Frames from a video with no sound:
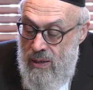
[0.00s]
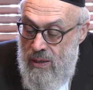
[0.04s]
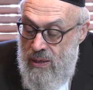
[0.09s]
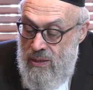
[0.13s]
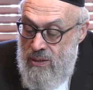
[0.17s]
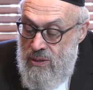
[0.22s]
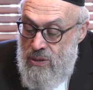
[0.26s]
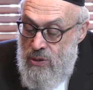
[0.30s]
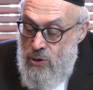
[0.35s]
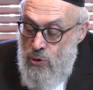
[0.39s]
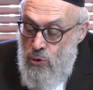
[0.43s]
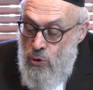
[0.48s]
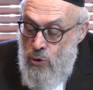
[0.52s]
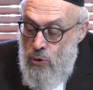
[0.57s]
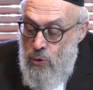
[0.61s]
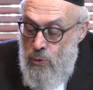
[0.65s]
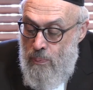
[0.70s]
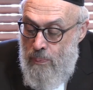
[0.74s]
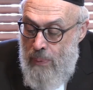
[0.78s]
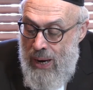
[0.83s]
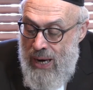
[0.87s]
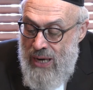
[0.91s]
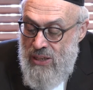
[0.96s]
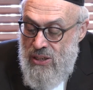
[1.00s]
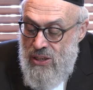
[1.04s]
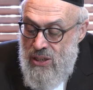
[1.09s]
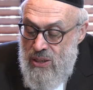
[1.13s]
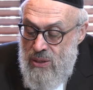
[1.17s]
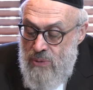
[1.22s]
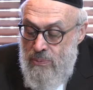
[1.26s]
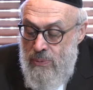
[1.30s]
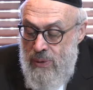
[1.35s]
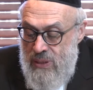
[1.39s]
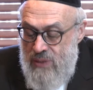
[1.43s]
Zu
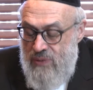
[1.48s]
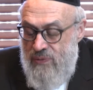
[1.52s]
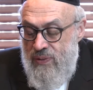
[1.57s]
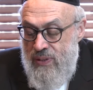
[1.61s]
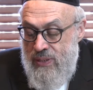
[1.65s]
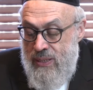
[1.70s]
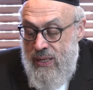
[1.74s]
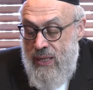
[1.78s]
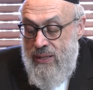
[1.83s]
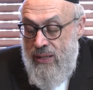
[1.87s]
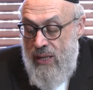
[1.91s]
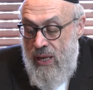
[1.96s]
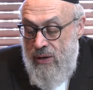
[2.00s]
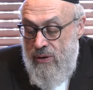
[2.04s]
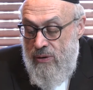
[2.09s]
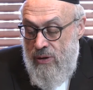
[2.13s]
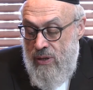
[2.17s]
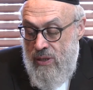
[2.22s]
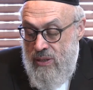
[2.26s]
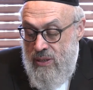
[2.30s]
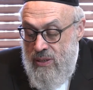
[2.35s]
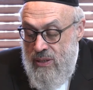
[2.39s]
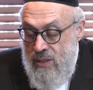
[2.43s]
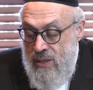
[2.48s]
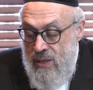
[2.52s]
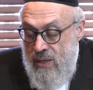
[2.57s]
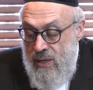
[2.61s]
Parshas mitzvahs haneres.